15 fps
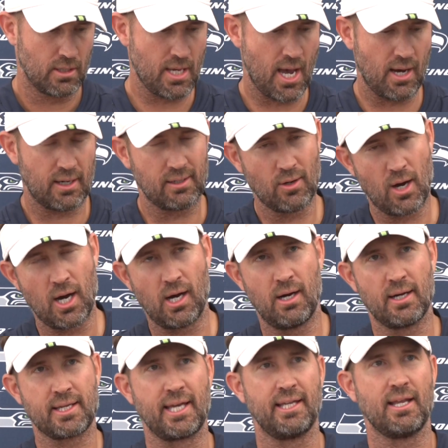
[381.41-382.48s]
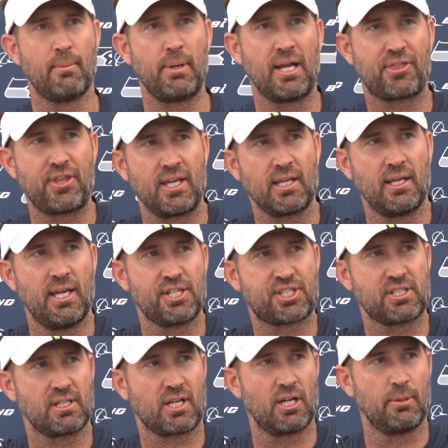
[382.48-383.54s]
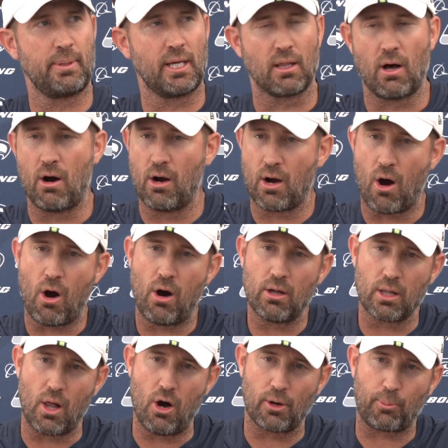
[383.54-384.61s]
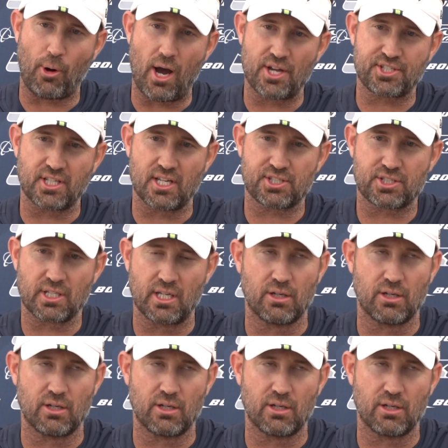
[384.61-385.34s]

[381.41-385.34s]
yeah, again, I mean, I think it's going to be a long haul, a long process.